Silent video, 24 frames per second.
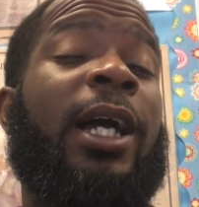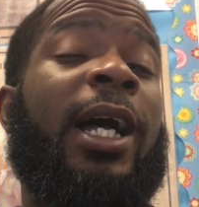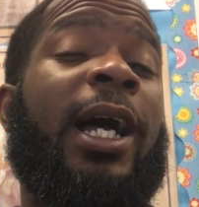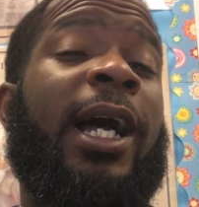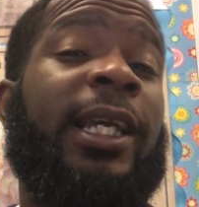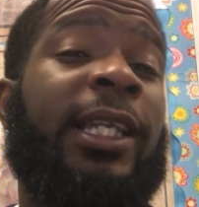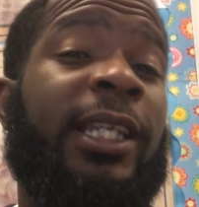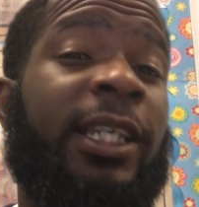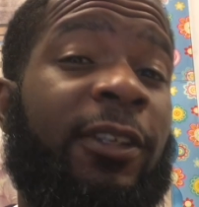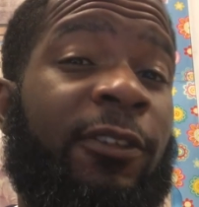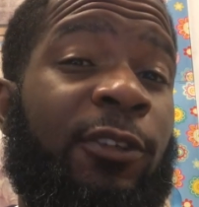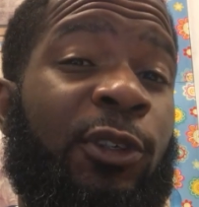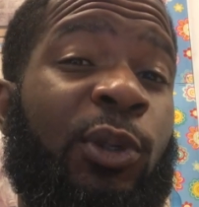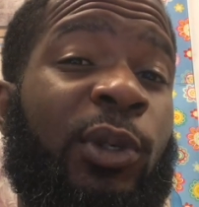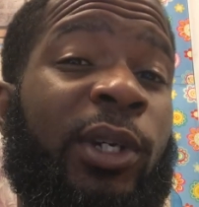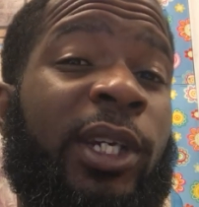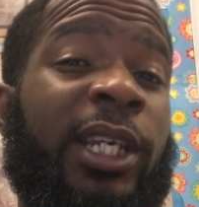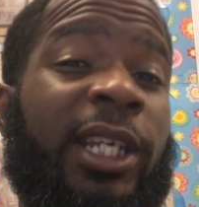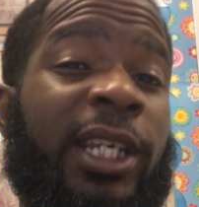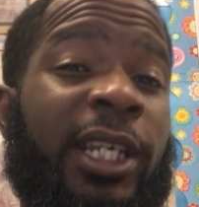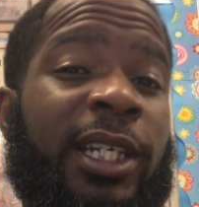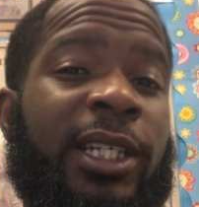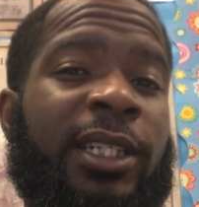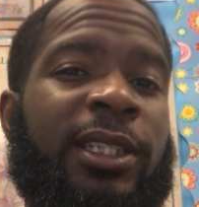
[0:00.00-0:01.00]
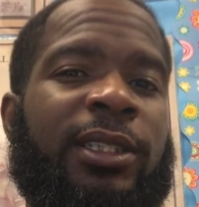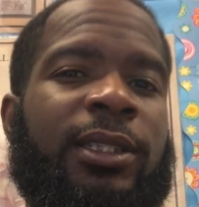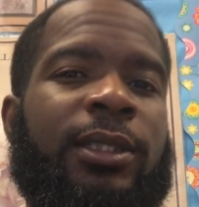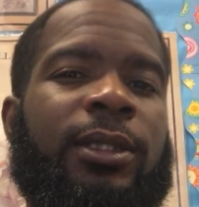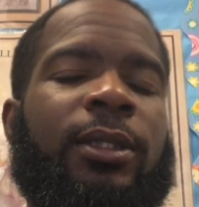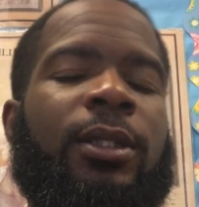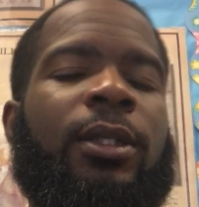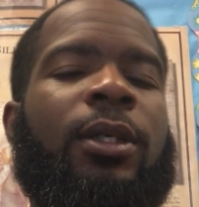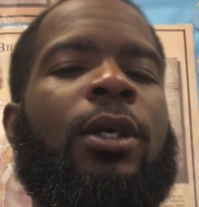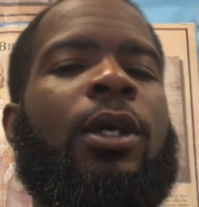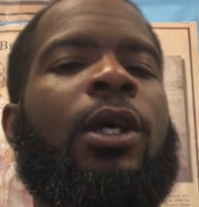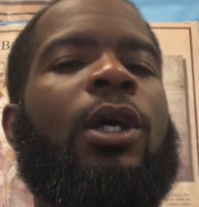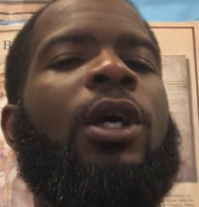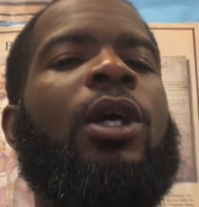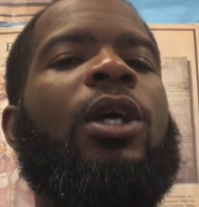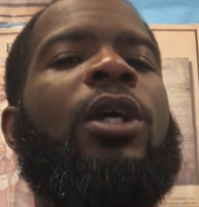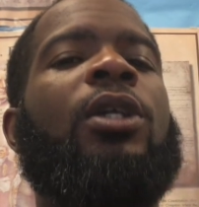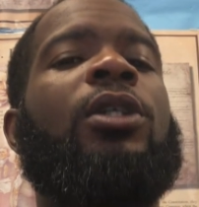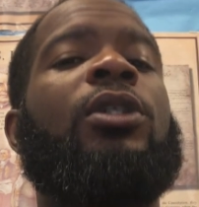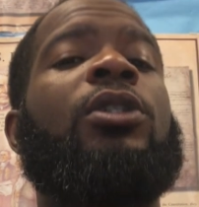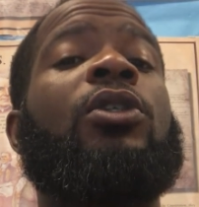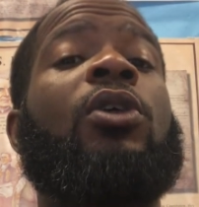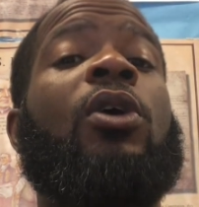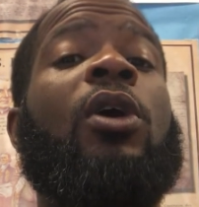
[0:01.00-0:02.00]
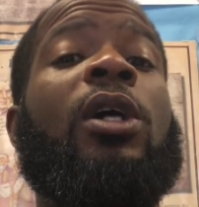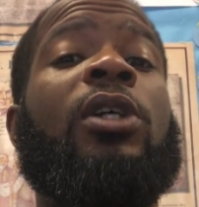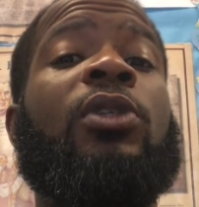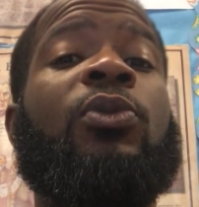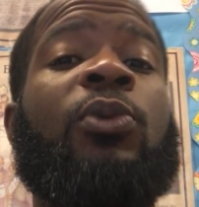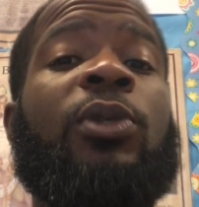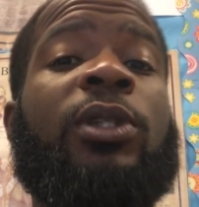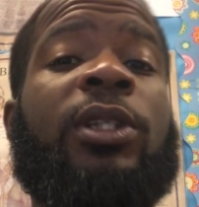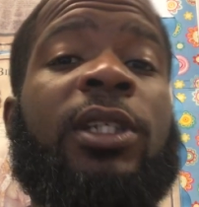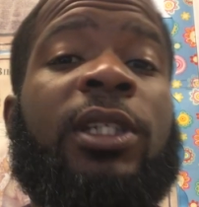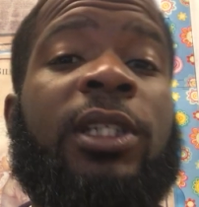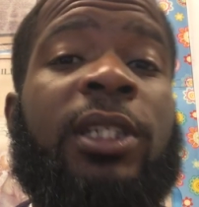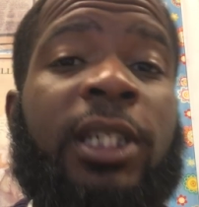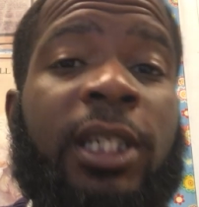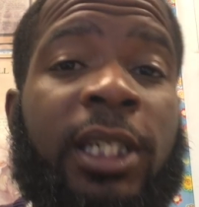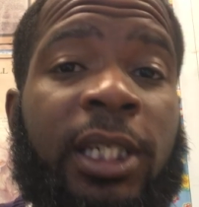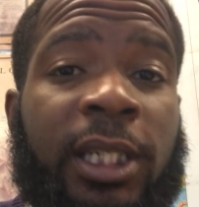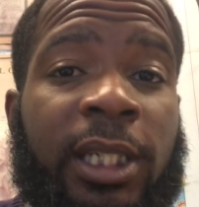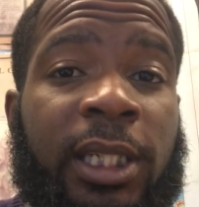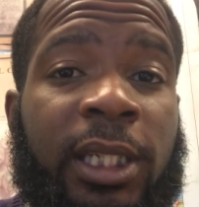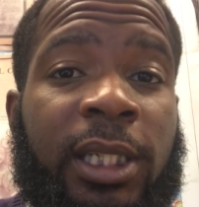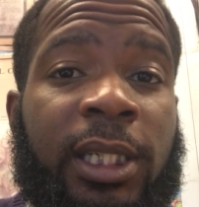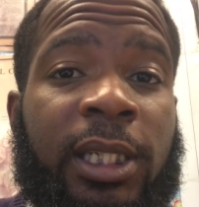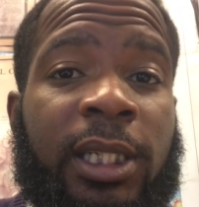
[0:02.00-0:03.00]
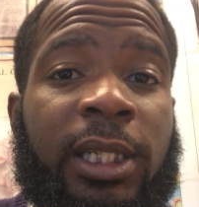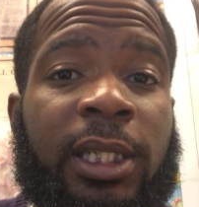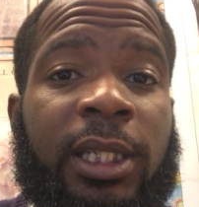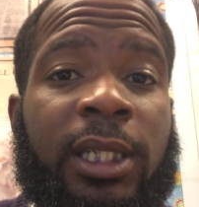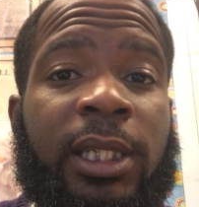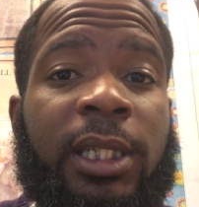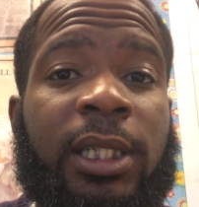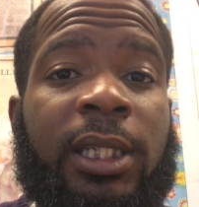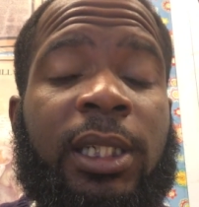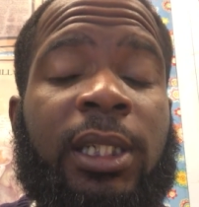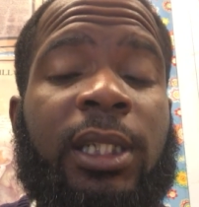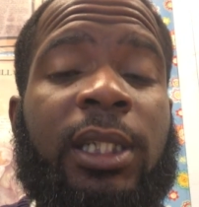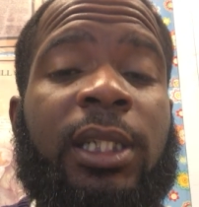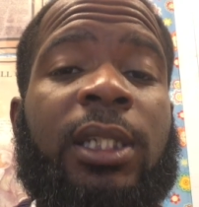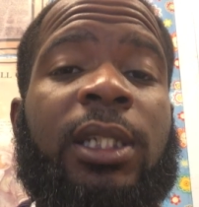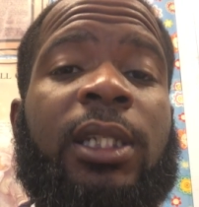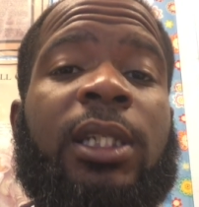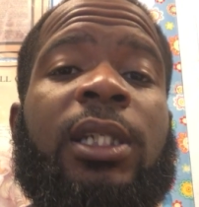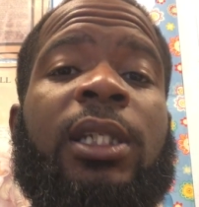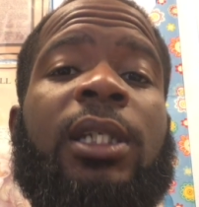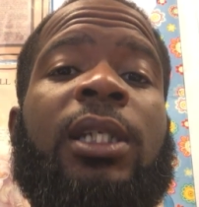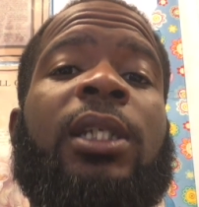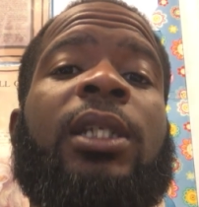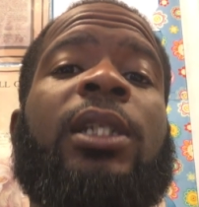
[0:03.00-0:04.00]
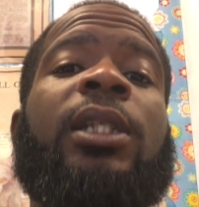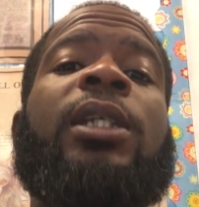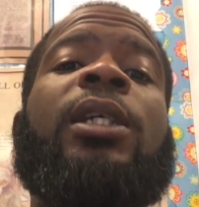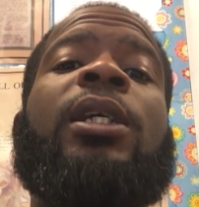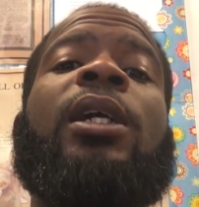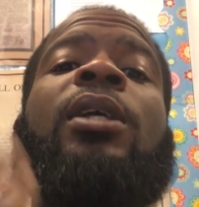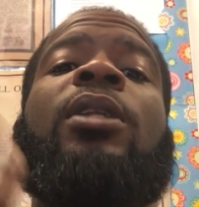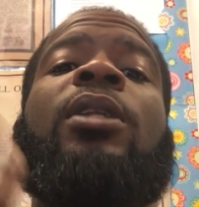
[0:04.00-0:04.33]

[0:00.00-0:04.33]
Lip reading: I'll give you a hint. Starts with a D. The